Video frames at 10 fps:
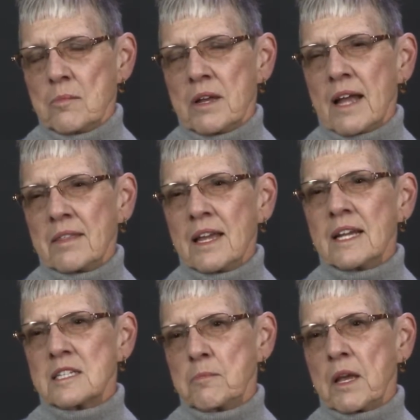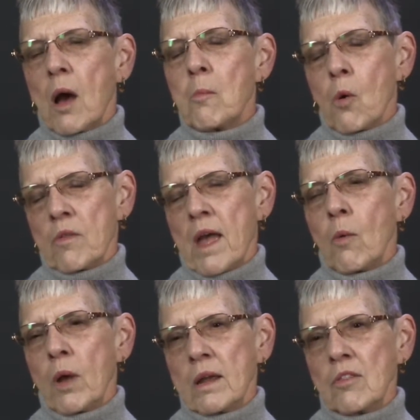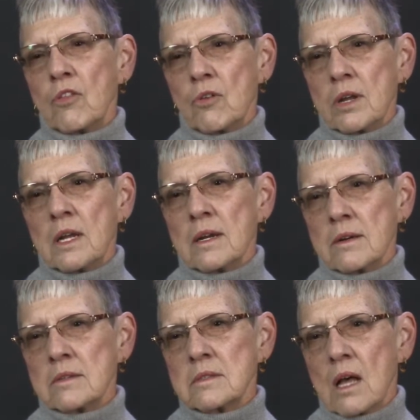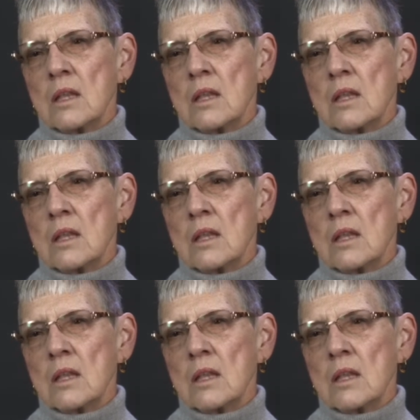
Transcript: But I think it's become more that way in 30 years.